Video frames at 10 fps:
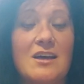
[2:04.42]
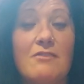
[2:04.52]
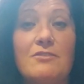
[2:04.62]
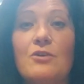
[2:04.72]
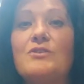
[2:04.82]
that
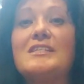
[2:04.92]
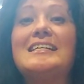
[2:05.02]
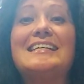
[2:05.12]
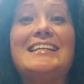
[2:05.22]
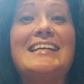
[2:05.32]
I've not
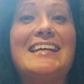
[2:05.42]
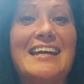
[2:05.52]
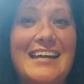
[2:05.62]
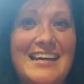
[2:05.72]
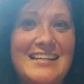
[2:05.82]
seen in
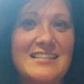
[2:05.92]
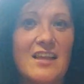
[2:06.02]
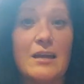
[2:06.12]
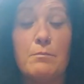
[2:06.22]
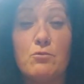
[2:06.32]
years,
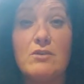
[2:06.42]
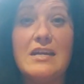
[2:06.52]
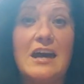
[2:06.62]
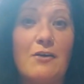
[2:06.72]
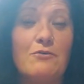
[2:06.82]
like
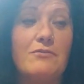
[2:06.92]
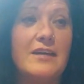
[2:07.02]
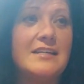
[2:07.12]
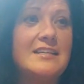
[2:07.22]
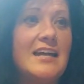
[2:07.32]

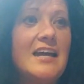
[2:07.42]
pre-COVID,